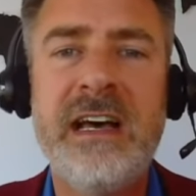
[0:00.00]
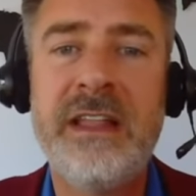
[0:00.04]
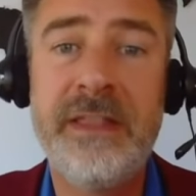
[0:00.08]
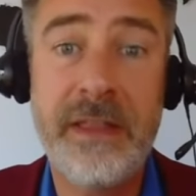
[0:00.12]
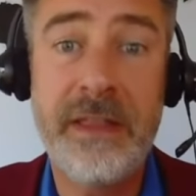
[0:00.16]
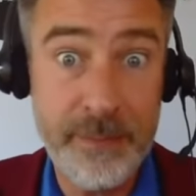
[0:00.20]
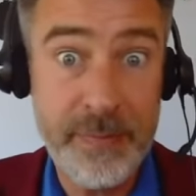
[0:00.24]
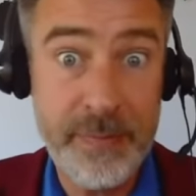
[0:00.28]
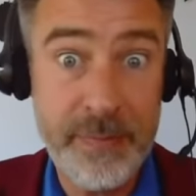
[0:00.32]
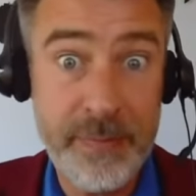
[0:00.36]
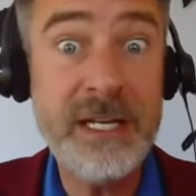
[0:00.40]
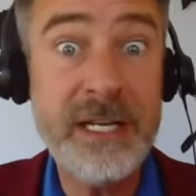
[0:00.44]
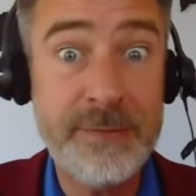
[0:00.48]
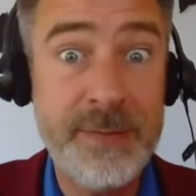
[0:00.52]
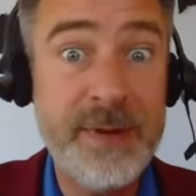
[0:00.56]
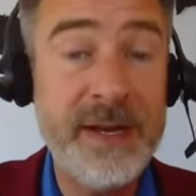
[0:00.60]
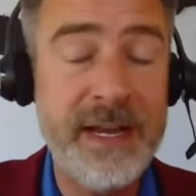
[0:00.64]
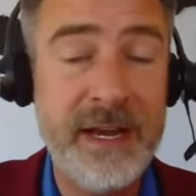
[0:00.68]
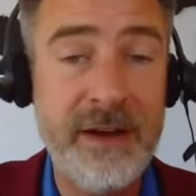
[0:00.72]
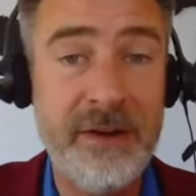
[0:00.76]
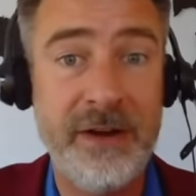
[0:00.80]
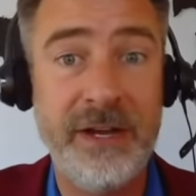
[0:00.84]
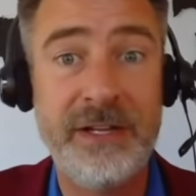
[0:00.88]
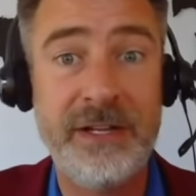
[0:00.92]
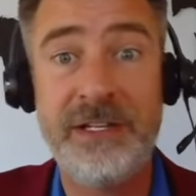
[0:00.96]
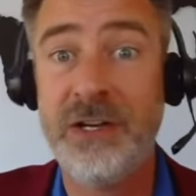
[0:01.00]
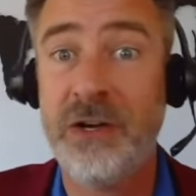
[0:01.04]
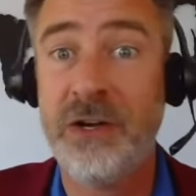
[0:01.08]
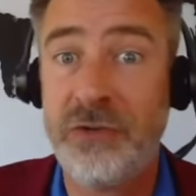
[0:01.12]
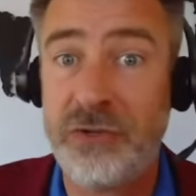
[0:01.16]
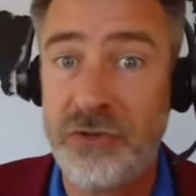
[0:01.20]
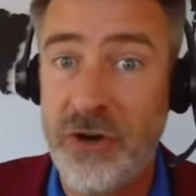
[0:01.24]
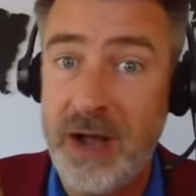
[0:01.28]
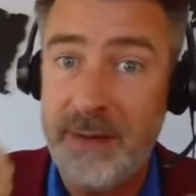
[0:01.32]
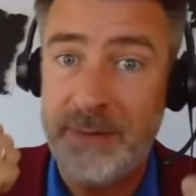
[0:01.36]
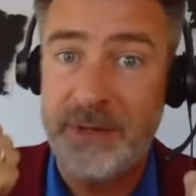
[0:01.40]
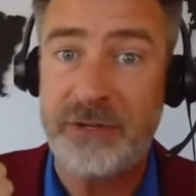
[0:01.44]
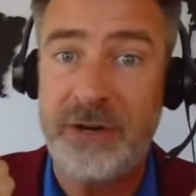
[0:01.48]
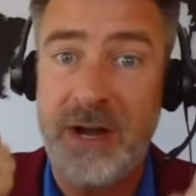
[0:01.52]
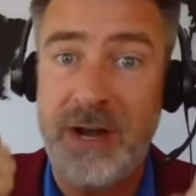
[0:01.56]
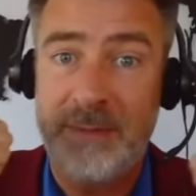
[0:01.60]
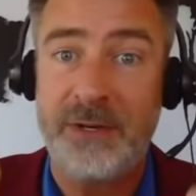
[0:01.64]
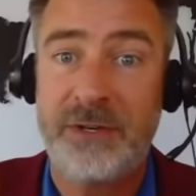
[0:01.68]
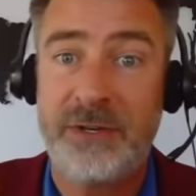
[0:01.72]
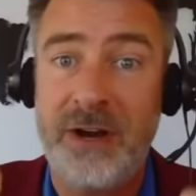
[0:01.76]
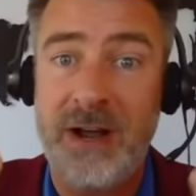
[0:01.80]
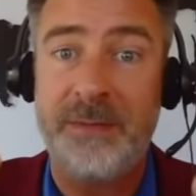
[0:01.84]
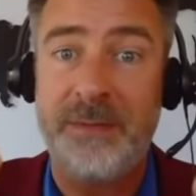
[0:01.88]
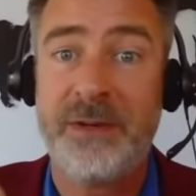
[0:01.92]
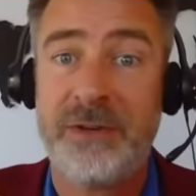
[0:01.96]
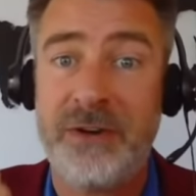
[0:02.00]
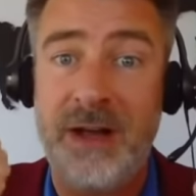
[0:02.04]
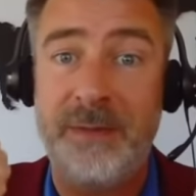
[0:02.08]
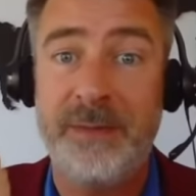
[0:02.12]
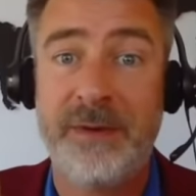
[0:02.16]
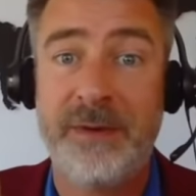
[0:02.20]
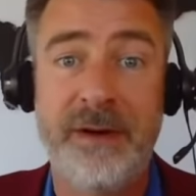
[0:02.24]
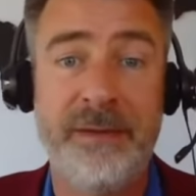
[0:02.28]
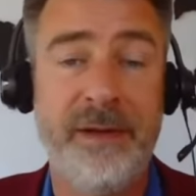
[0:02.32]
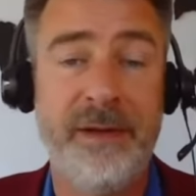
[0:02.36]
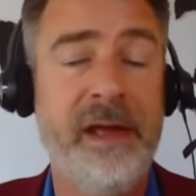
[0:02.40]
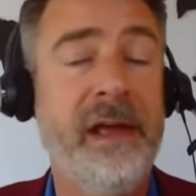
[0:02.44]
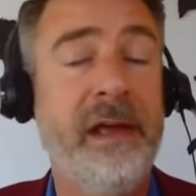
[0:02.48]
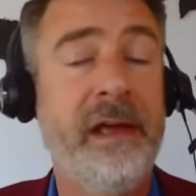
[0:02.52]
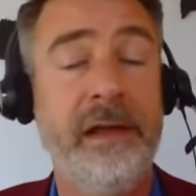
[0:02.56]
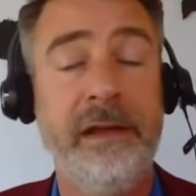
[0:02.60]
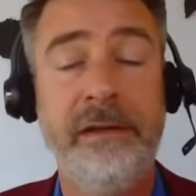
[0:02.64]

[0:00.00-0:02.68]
impeachment hearings? Drama, drama, drama, drama, drama.